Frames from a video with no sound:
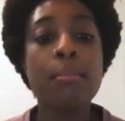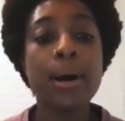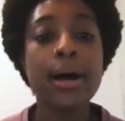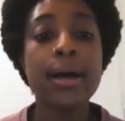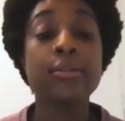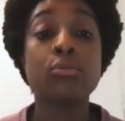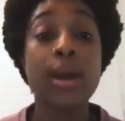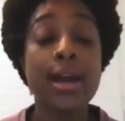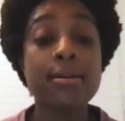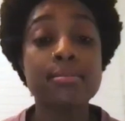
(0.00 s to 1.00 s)
But the
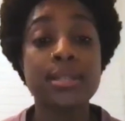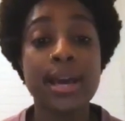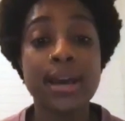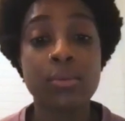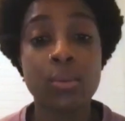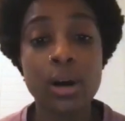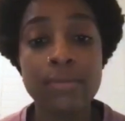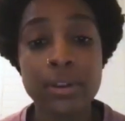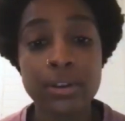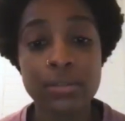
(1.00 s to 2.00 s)
Rams, they had
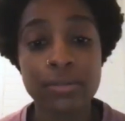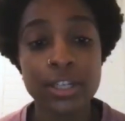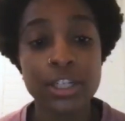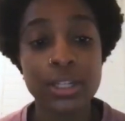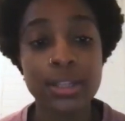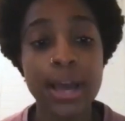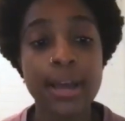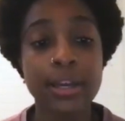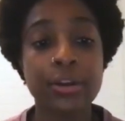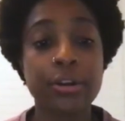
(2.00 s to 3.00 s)
won their division
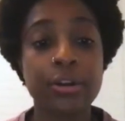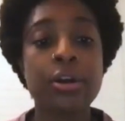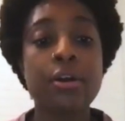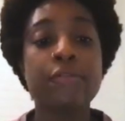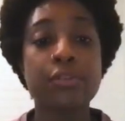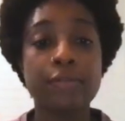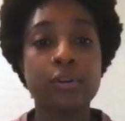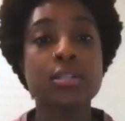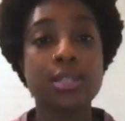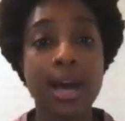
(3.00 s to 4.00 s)
that year for the
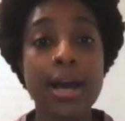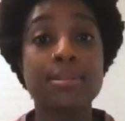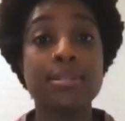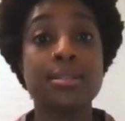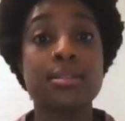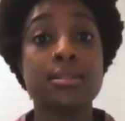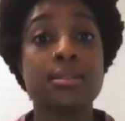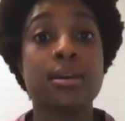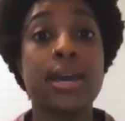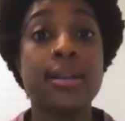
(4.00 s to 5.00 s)
first time
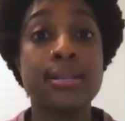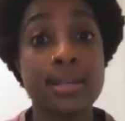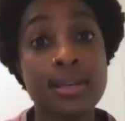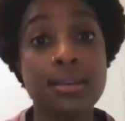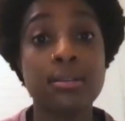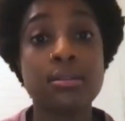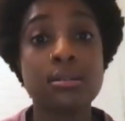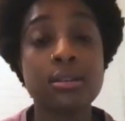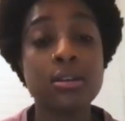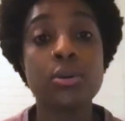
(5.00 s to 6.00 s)
since
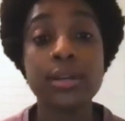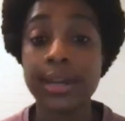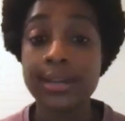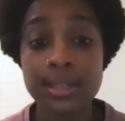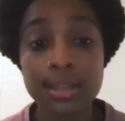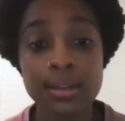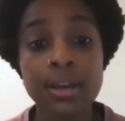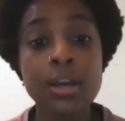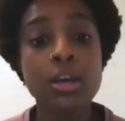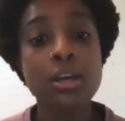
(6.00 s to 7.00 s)
2018.
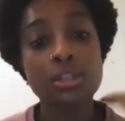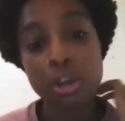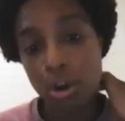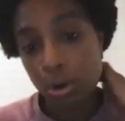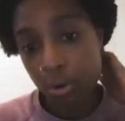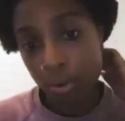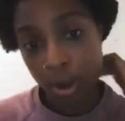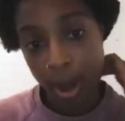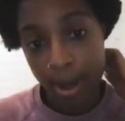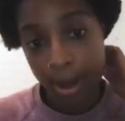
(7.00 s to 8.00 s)
So,